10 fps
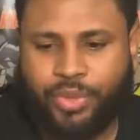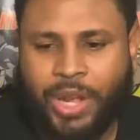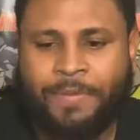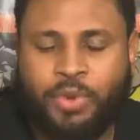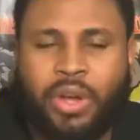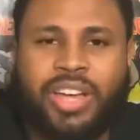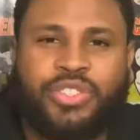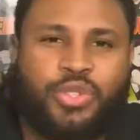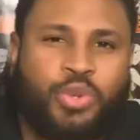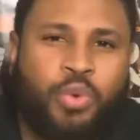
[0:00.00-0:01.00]
If you
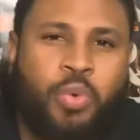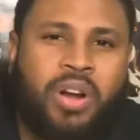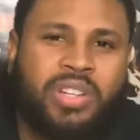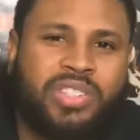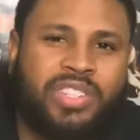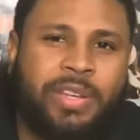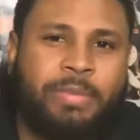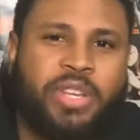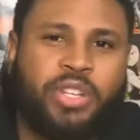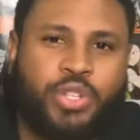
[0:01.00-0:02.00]
guys do want to see
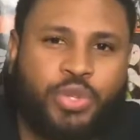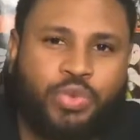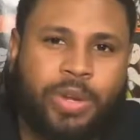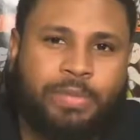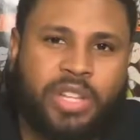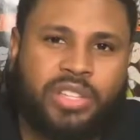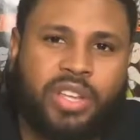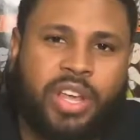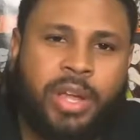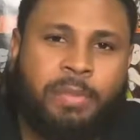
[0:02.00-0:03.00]
me stream this
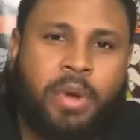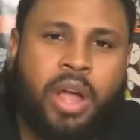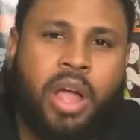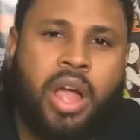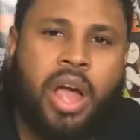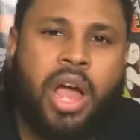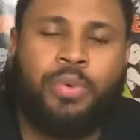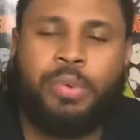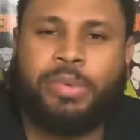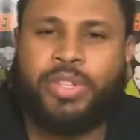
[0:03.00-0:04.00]
game, I
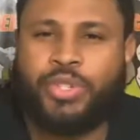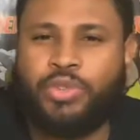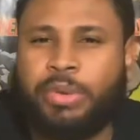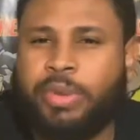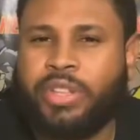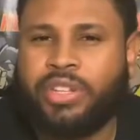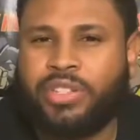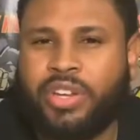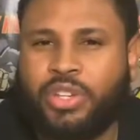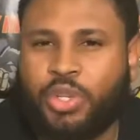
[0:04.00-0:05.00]
will be streaming
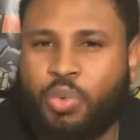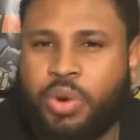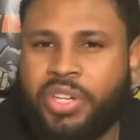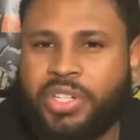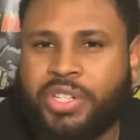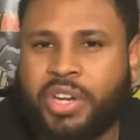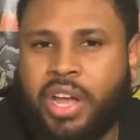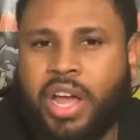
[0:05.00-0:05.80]
this on Twitch.